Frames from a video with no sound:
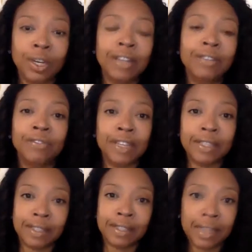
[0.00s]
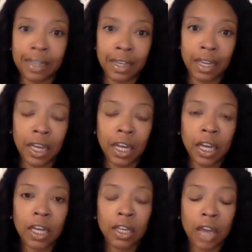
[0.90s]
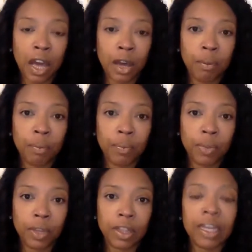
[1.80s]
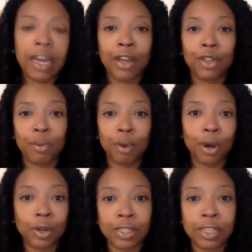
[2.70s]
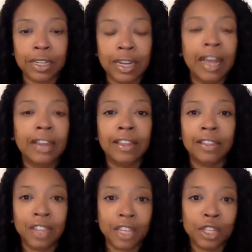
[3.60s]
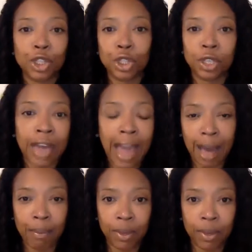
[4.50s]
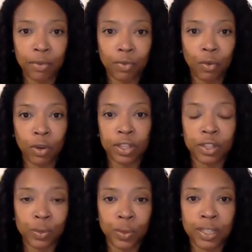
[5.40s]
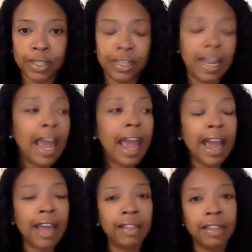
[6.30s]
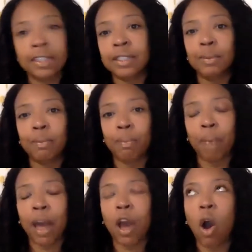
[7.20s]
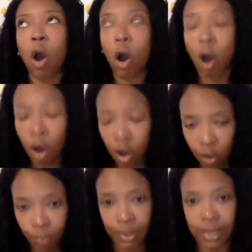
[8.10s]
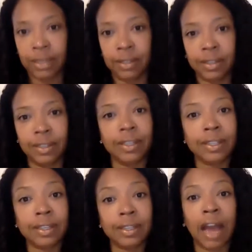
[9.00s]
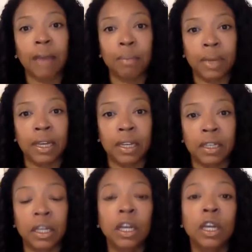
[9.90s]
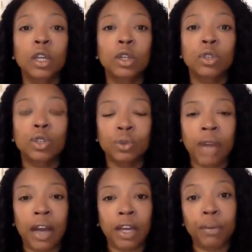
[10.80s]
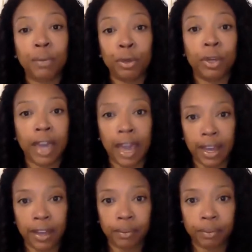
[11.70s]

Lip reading: convincing the other person that this should happen for this reason. And this, by all means, does not mean do not communicate